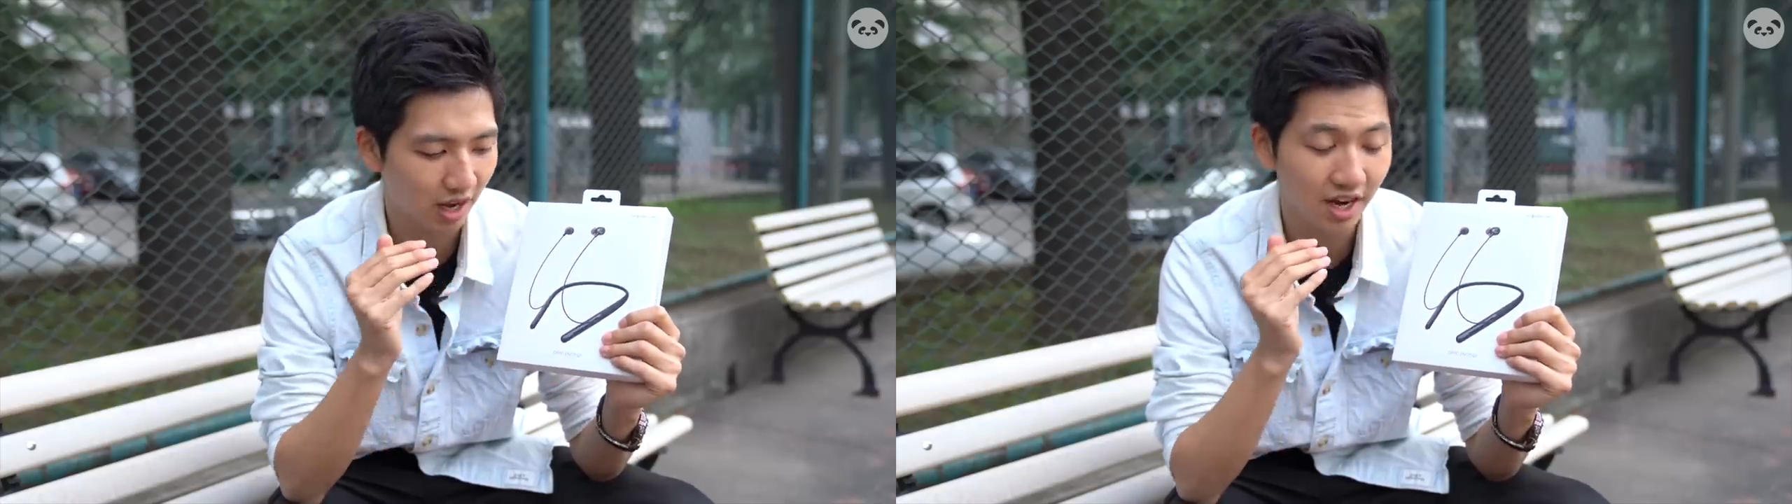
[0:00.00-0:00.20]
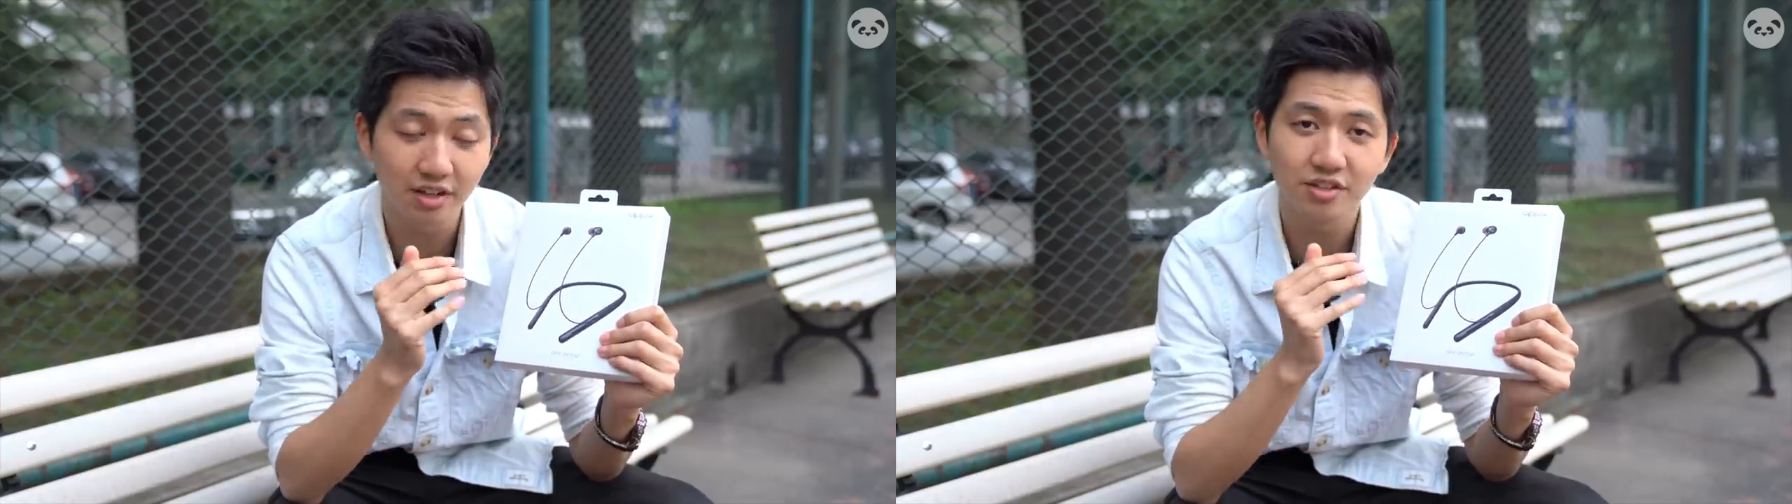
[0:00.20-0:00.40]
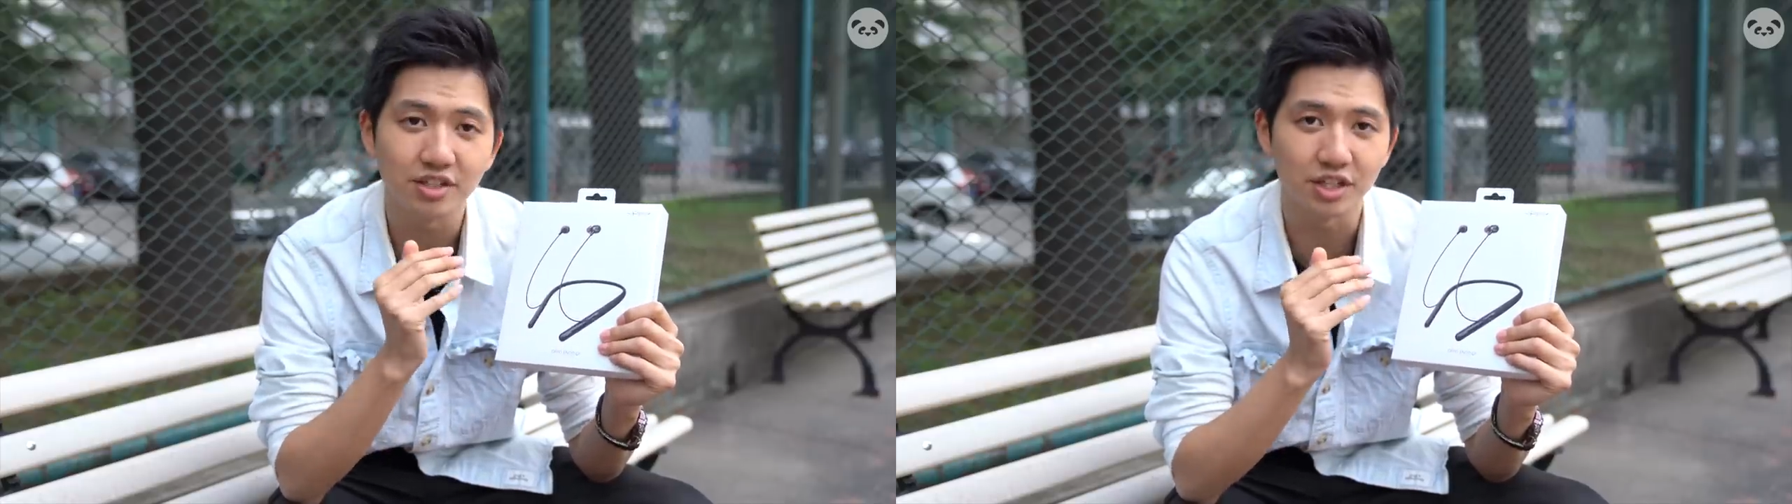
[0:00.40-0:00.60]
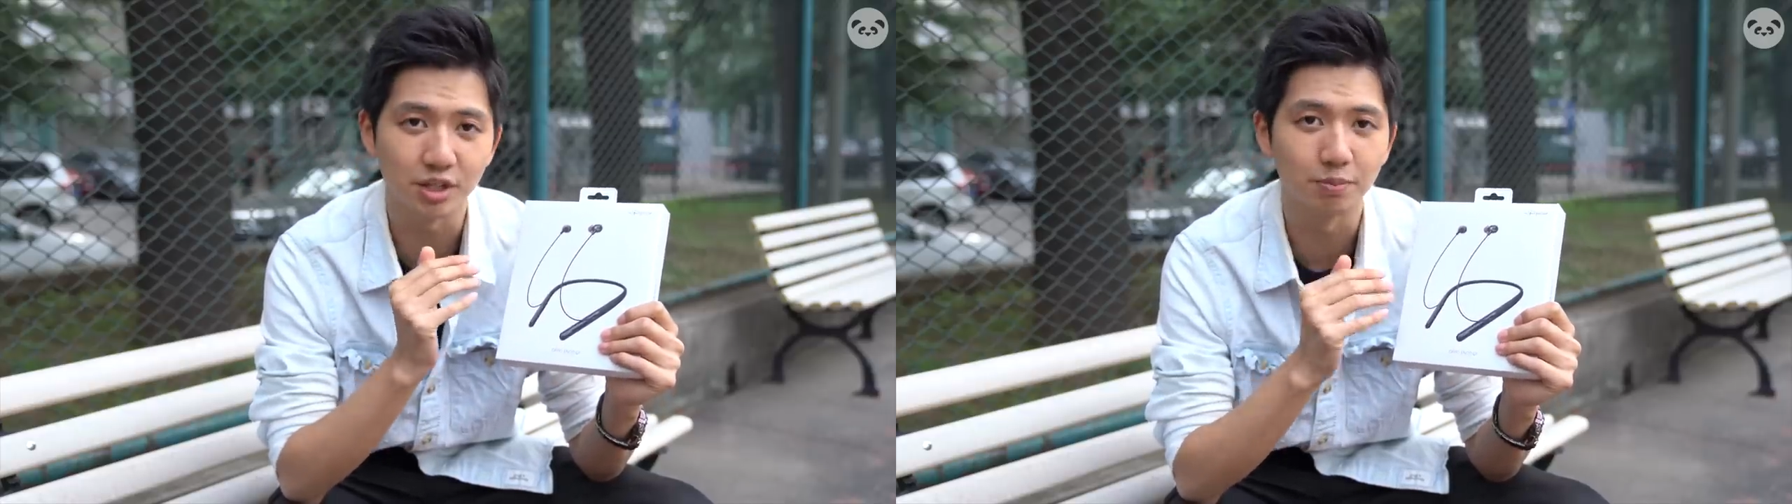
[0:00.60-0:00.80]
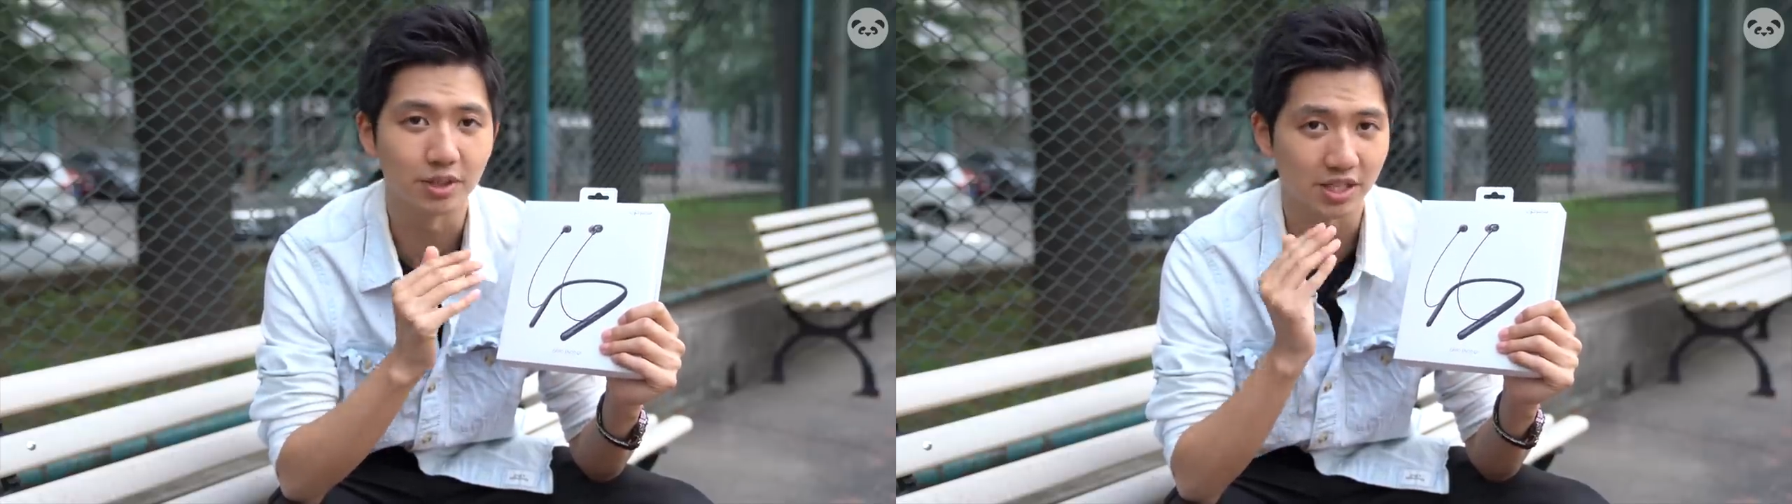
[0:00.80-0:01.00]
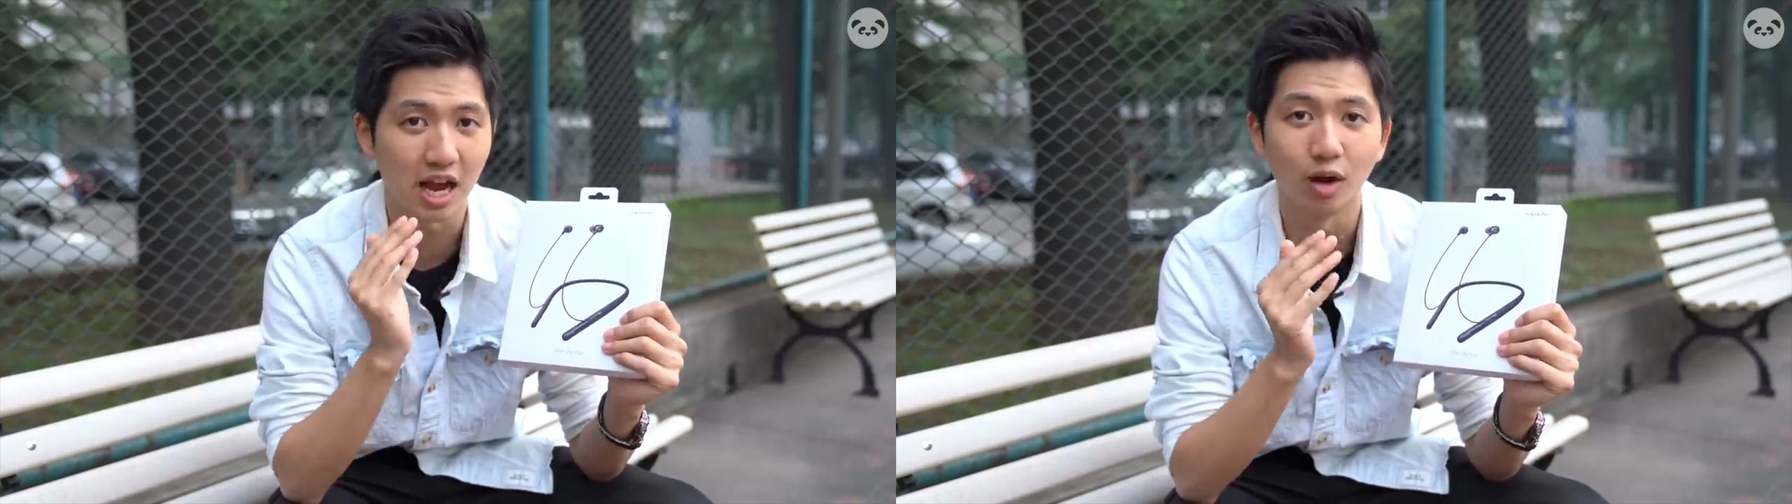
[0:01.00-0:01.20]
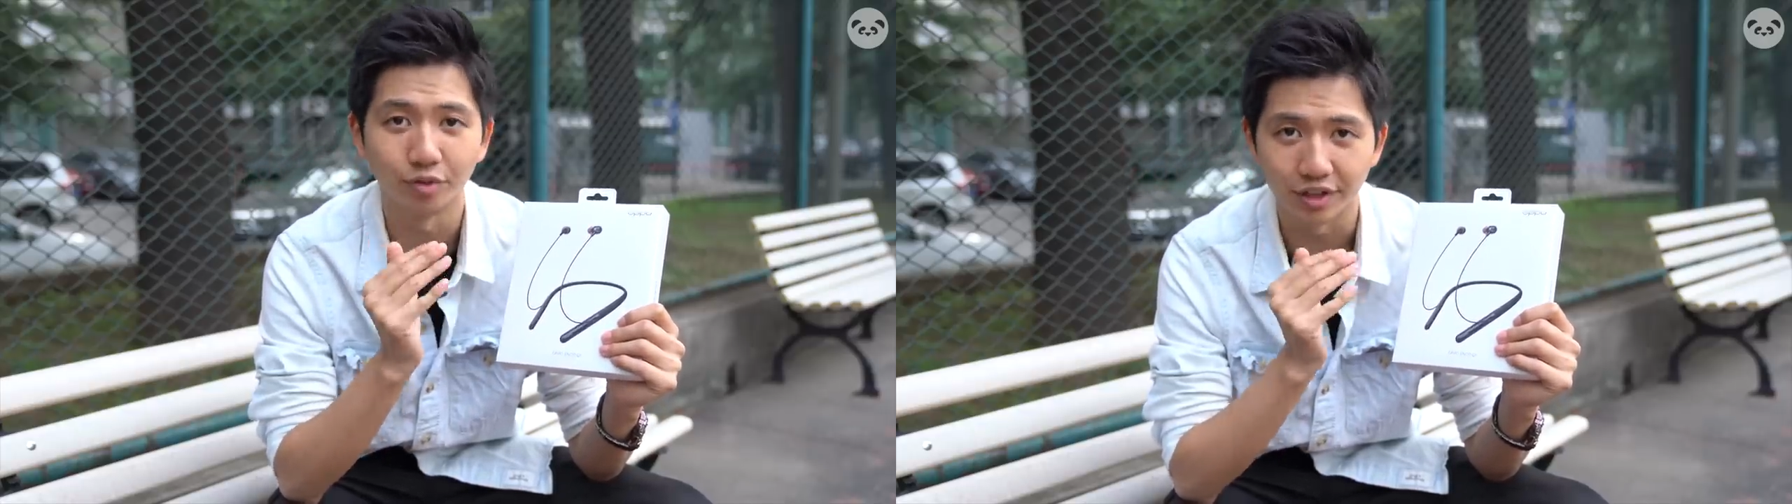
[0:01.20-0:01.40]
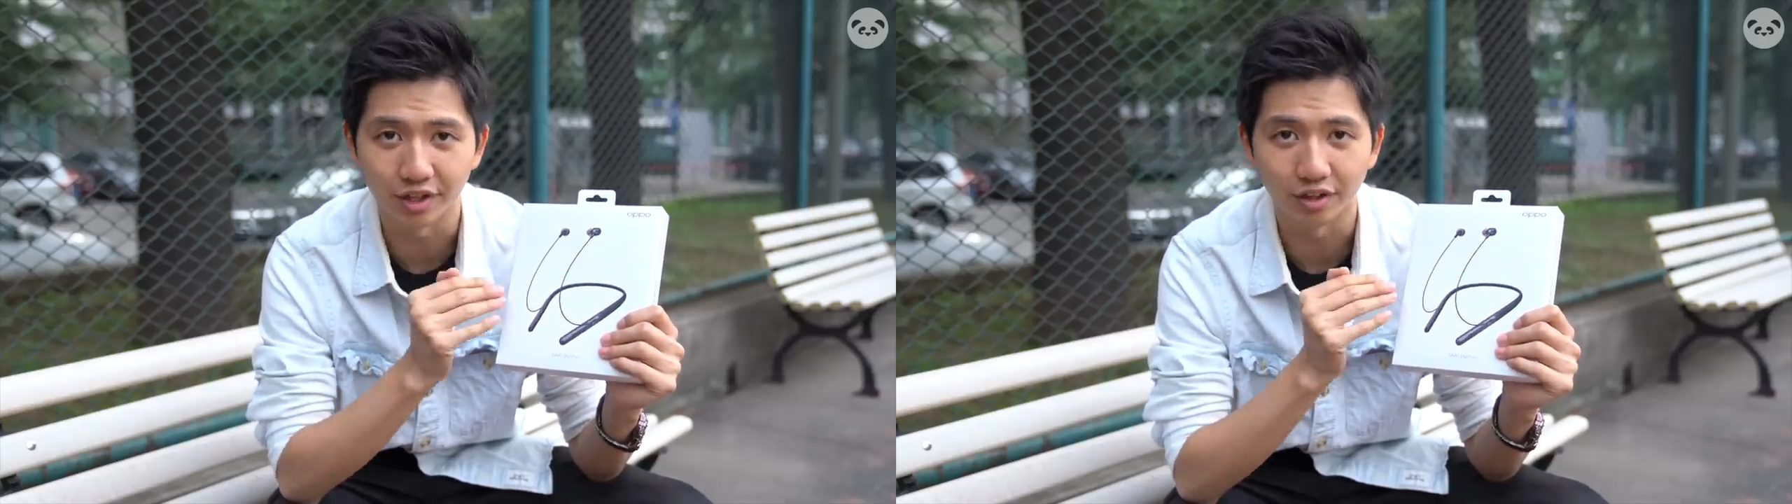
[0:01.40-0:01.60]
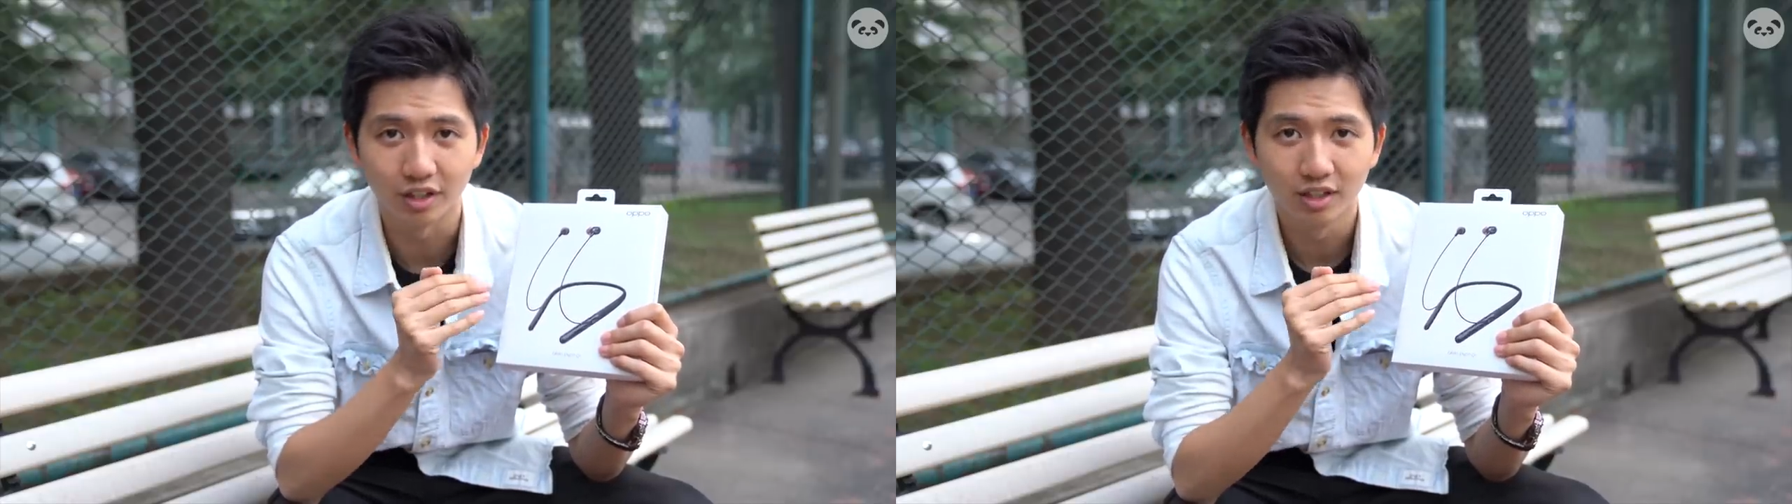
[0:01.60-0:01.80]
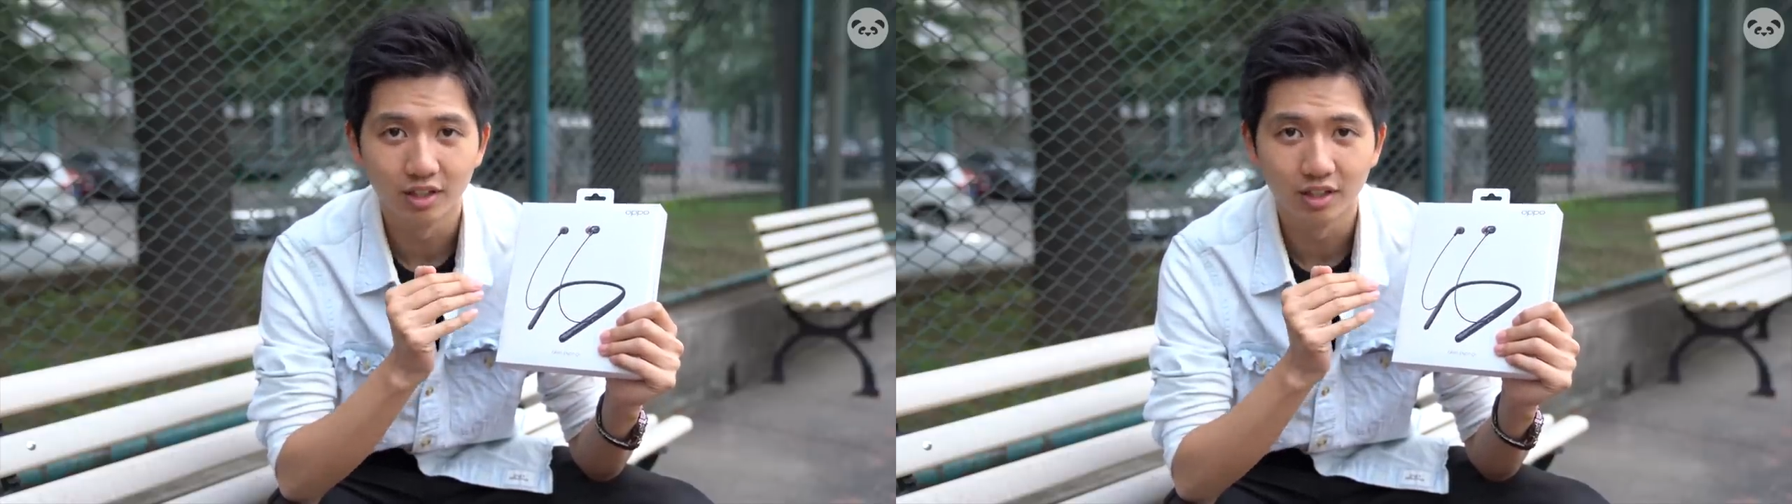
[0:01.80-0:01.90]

ANC earbuds out there